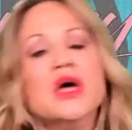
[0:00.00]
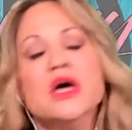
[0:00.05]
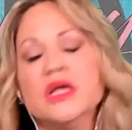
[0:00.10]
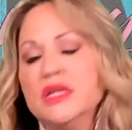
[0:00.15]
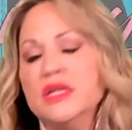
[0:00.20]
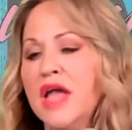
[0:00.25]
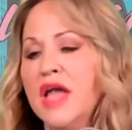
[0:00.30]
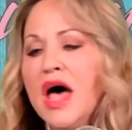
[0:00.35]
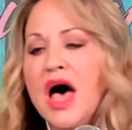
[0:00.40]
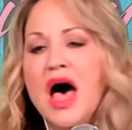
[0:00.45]

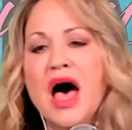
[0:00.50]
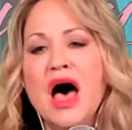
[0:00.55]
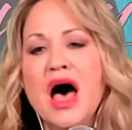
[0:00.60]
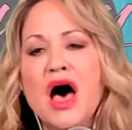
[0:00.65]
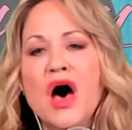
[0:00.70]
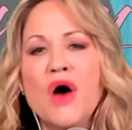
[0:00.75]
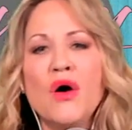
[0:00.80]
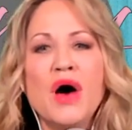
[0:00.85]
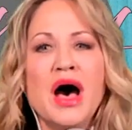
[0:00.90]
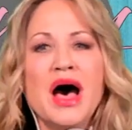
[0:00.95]

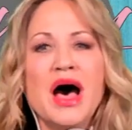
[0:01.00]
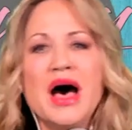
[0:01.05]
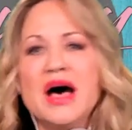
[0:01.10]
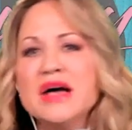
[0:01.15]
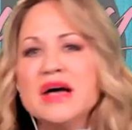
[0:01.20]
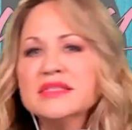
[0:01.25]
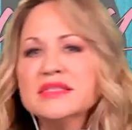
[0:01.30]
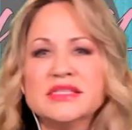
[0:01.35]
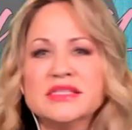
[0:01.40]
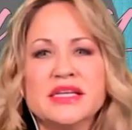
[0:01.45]
Now
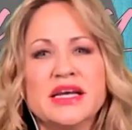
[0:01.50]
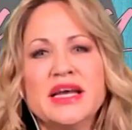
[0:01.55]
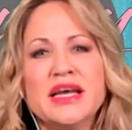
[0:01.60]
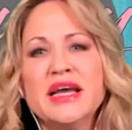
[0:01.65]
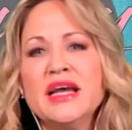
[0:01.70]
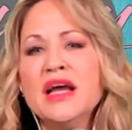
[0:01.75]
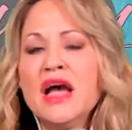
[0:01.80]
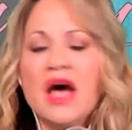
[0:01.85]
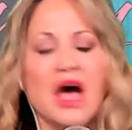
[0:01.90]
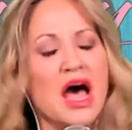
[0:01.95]
I
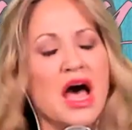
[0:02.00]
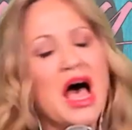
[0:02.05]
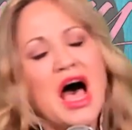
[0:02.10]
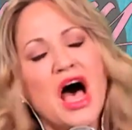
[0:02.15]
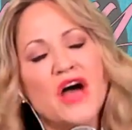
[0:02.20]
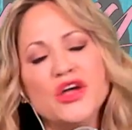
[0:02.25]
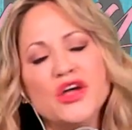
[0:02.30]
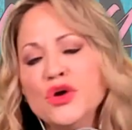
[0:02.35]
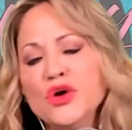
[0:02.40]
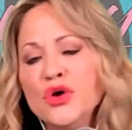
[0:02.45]
see
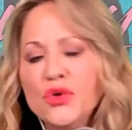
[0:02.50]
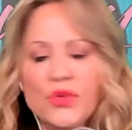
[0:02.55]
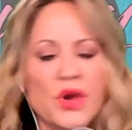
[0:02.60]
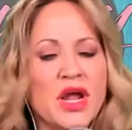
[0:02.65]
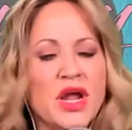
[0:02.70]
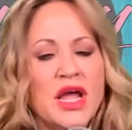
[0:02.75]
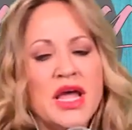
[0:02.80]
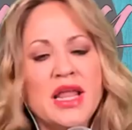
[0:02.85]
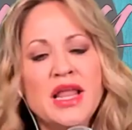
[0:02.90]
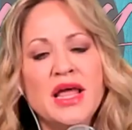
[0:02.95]
how you
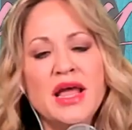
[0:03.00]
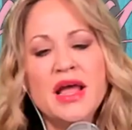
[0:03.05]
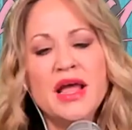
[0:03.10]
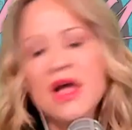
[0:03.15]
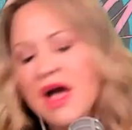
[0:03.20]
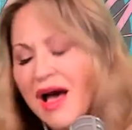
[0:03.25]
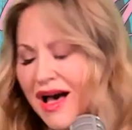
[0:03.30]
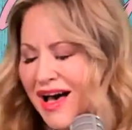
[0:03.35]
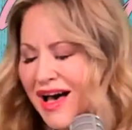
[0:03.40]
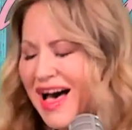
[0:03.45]
really
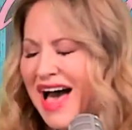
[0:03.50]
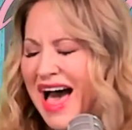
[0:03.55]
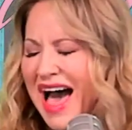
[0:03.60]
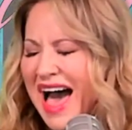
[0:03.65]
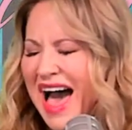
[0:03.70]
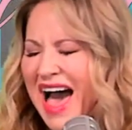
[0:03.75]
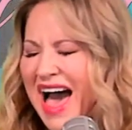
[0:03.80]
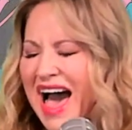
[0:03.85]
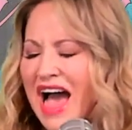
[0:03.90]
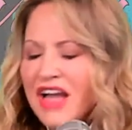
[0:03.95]

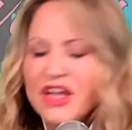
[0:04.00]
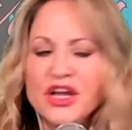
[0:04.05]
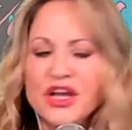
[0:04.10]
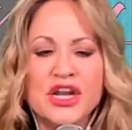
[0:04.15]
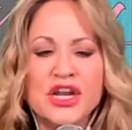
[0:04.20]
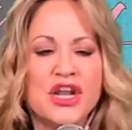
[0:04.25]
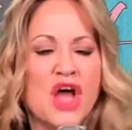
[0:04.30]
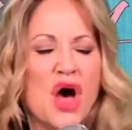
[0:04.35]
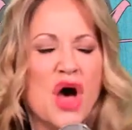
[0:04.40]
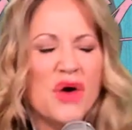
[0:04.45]
are.
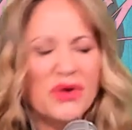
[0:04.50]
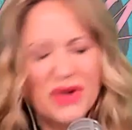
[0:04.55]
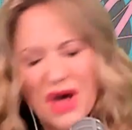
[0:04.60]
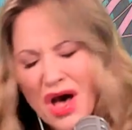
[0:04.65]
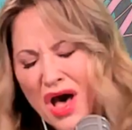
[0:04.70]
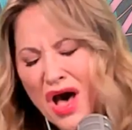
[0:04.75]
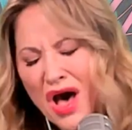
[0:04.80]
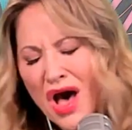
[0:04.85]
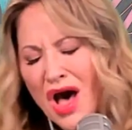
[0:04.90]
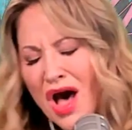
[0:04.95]
You're no
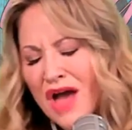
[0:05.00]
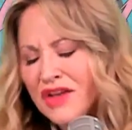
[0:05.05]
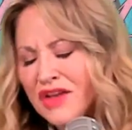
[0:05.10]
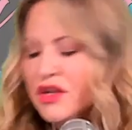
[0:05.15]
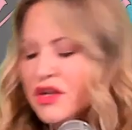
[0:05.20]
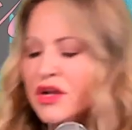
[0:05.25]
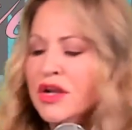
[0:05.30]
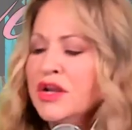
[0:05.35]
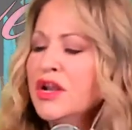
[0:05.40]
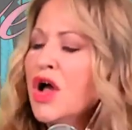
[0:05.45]
good,
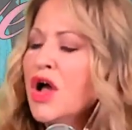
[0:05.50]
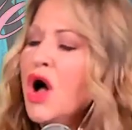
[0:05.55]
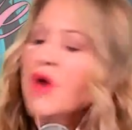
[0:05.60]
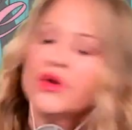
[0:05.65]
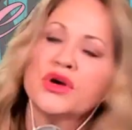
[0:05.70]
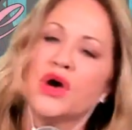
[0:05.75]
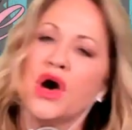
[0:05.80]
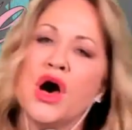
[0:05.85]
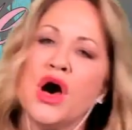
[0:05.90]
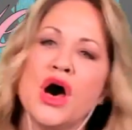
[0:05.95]
you're no
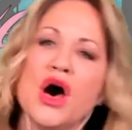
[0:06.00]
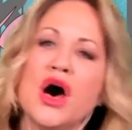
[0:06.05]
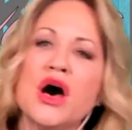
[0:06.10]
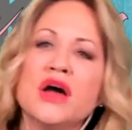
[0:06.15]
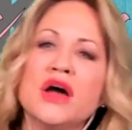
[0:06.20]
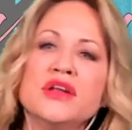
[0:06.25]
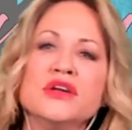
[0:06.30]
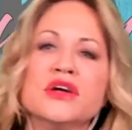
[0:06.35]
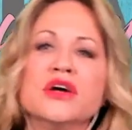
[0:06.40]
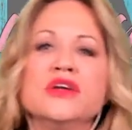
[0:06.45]

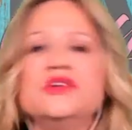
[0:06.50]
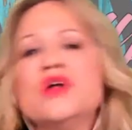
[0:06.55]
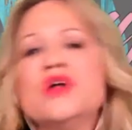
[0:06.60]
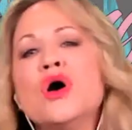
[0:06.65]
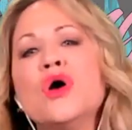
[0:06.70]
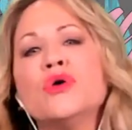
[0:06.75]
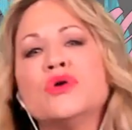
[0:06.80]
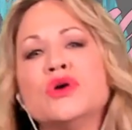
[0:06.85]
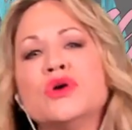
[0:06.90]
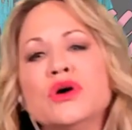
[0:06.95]
good, you're
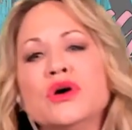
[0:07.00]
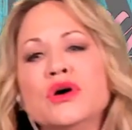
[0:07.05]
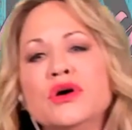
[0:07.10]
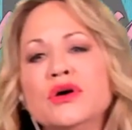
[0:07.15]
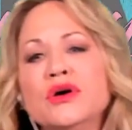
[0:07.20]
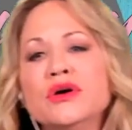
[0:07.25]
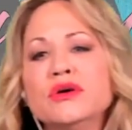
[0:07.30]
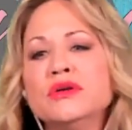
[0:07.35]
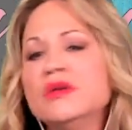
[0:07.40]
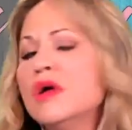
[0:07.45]
no
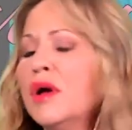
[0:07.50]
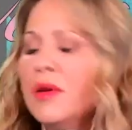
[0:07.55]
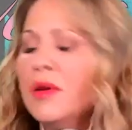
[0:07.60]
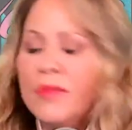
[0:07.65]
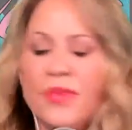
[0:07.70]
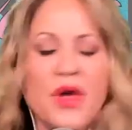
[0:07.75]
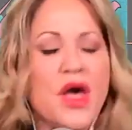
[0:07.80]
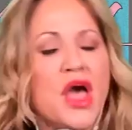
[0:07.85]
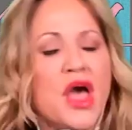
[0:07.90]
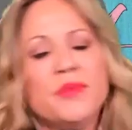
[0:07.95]
good.
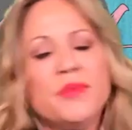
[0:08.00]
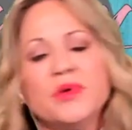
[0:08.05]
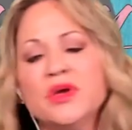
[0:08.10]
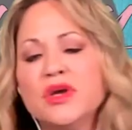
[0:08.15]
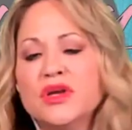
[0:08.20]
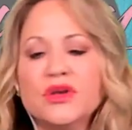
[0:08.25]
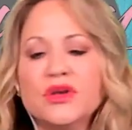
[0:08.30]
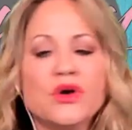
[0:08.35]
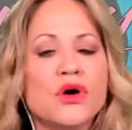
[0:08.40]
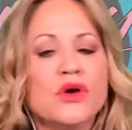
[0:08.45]
Baby,
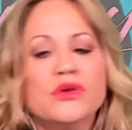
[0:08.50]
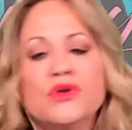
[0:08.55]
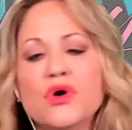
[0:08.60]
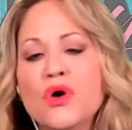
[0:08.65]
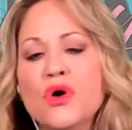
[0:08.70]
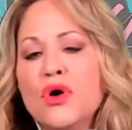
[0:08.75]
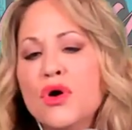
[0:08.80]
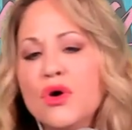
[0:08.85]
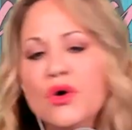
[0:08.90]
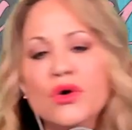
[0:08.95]
you're
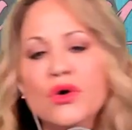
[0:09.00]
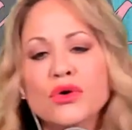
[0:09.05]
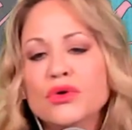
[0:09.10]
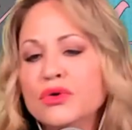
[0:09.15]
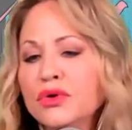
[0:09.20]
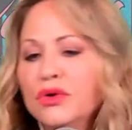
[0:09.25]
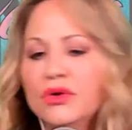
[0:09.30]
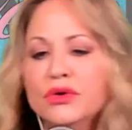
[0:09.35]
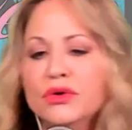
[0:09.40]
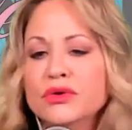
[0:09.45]
no
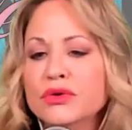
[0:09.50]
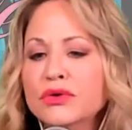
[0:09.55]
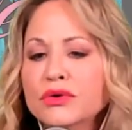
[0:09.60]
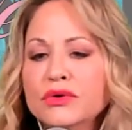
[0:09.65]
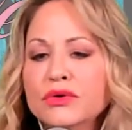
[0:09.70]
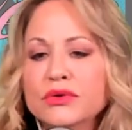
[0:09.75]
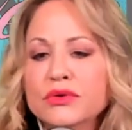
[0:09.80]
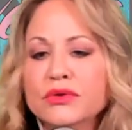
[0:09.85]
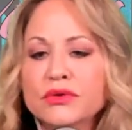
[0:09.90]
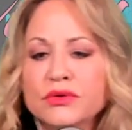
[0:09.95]

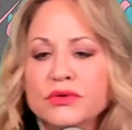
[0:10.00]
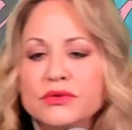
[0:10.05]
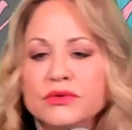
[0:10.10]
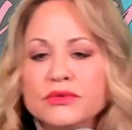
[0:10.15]
good.